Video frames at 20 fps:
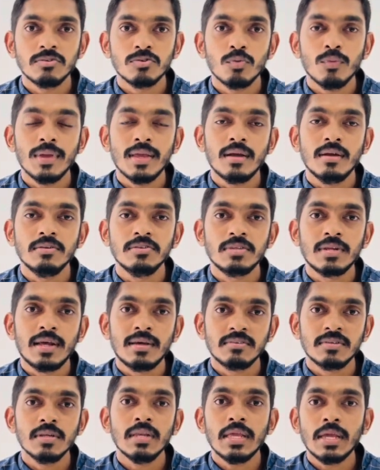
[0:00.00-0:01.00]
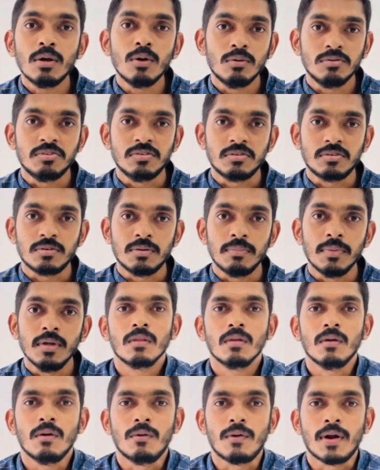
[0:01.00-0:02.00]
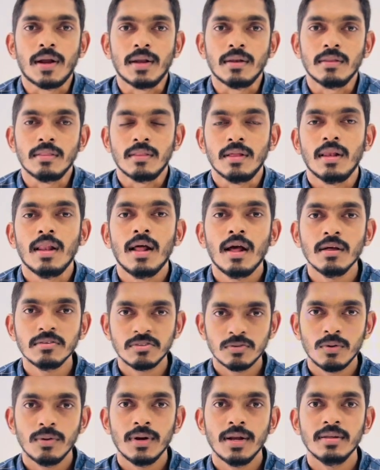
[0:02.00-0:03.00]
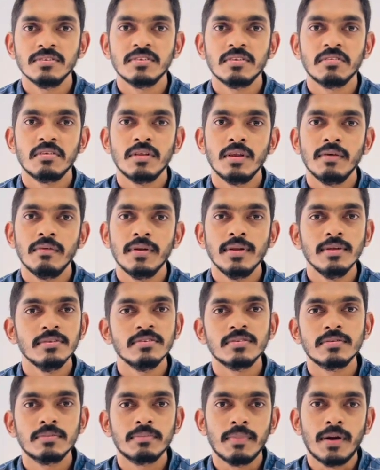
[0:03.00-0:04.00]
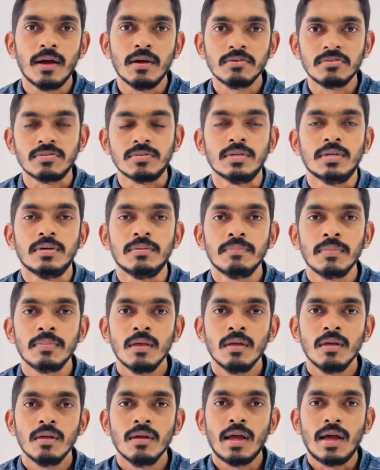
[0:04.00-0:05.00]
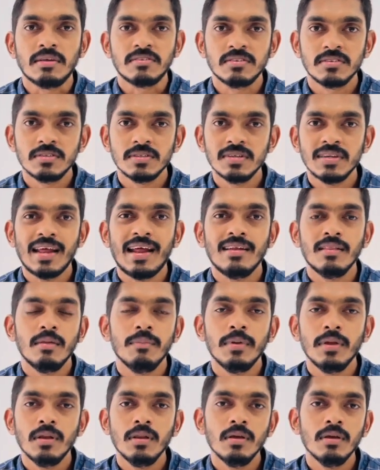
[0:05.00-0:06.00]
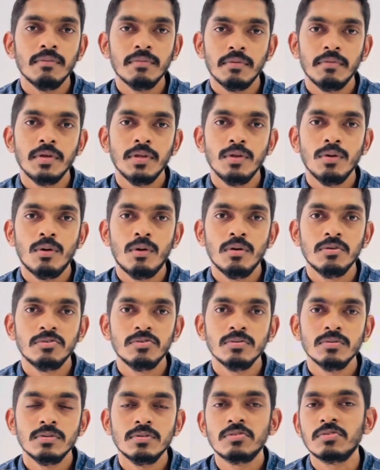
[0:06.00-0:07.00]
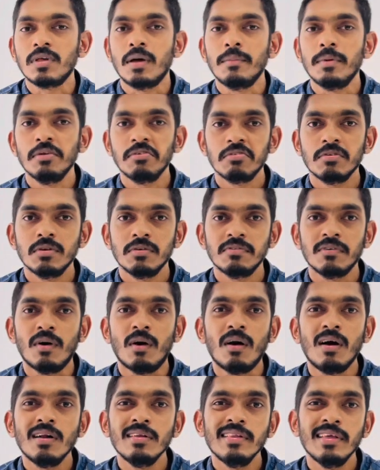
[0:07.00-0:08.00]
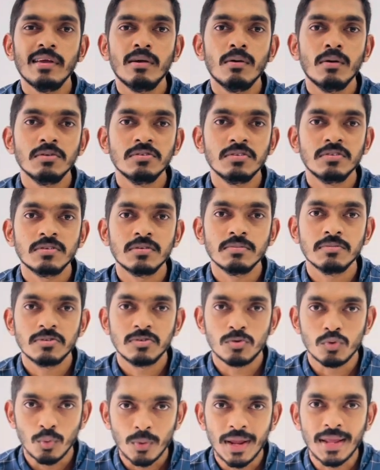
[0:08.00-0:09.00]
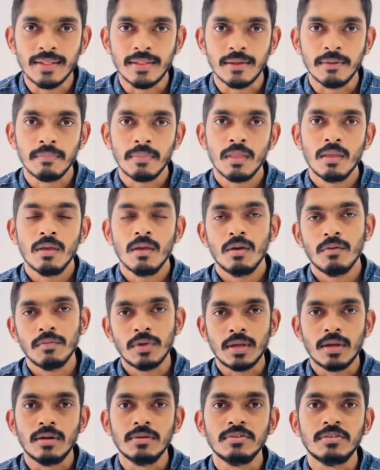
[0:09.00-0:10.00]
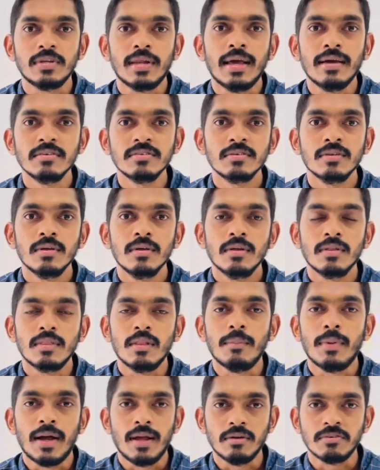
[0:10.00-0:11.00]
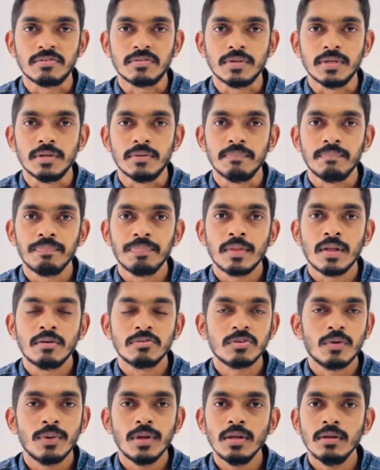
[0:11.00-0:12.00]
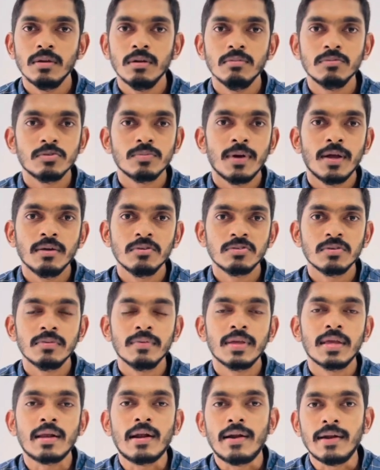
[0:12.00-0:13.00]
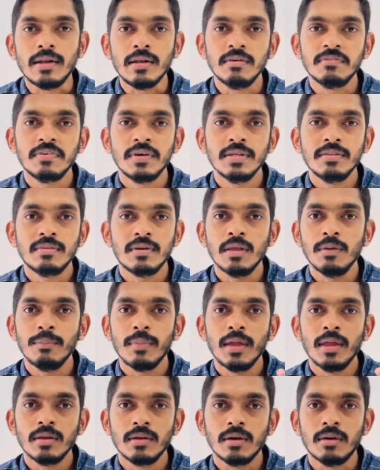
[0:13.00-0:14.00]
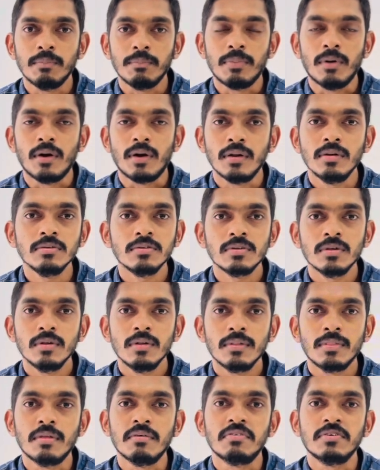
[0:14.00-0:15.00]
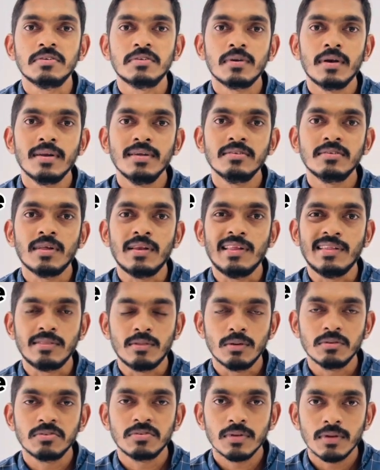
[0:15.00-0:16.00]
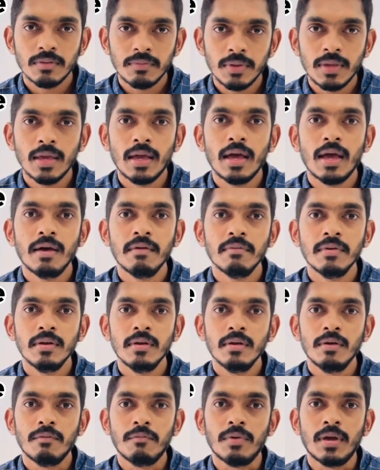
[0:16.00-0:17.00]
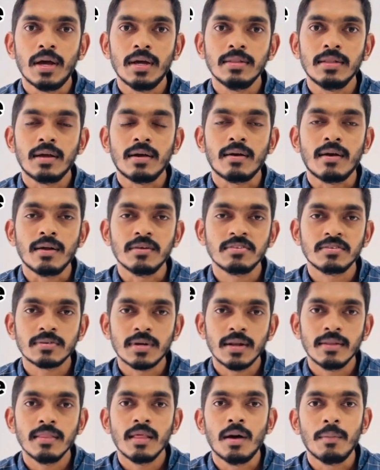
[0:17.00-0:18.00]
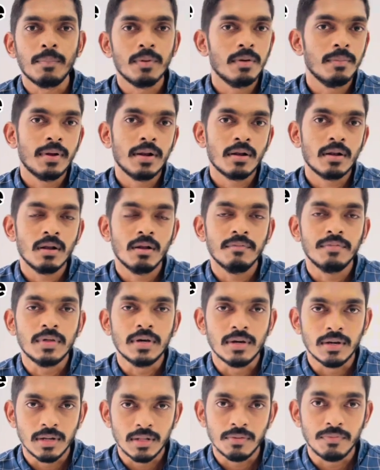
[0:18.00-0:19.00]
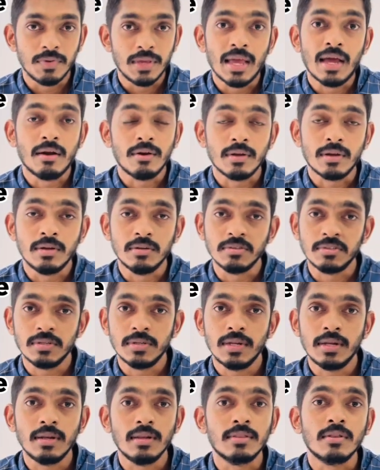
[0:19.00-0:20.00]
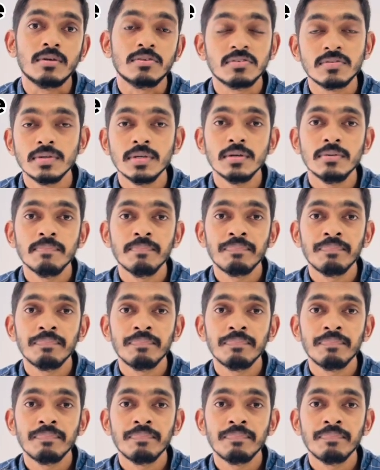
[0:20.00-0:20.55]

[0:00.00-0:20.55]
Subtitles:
So we consider as an ecosystem. Right. The last organizational level is biosphere. As I said at the beginning of the video also, the summation of all the ecosystems together we consider as the biosphere. So when it comes to biosphere, we can identify three main components. The first one is the lithosphere we have, where the crust and the upper mantle of the earth we have to consider in lithosphere.